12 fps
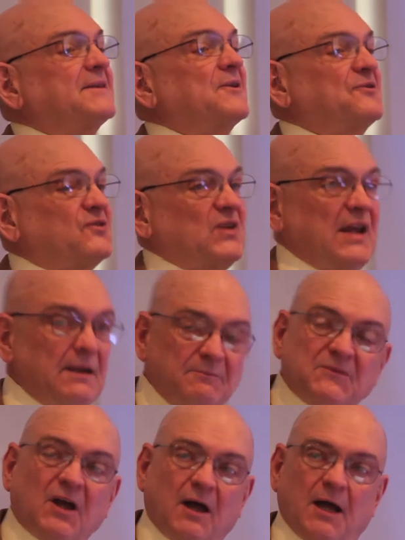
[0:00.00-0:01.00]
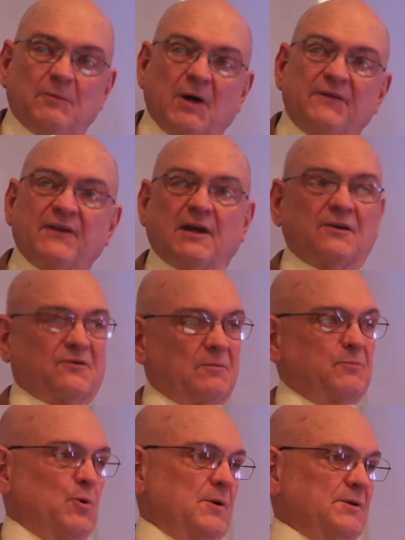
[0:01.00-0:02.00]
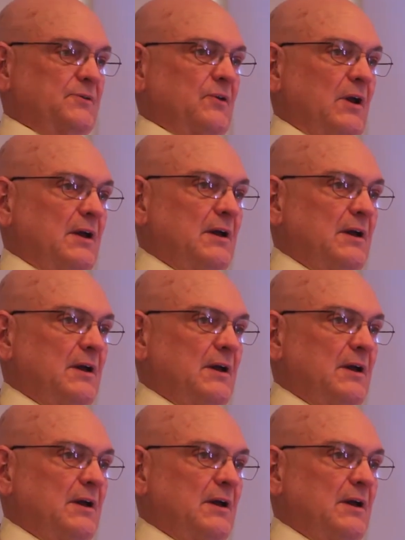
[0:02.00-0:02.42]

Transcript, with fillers: the same time, I think it's important